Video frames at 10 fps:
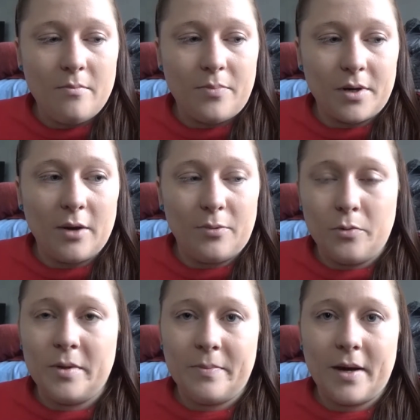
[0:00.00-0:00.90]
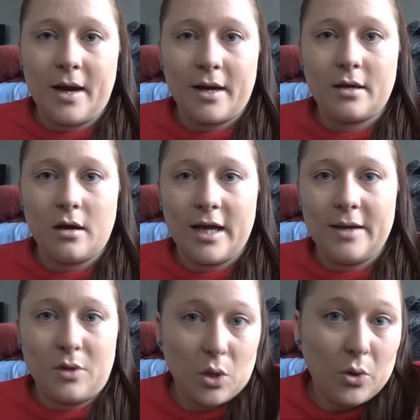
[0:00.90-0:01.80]
but I will be back. I
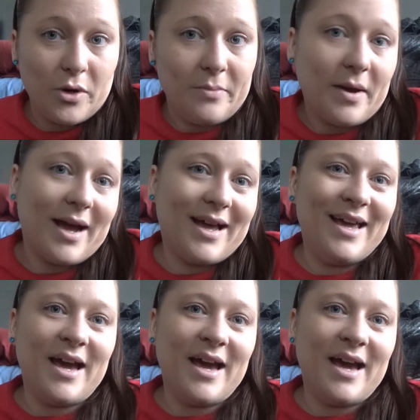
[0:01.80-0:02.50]
am clawing back.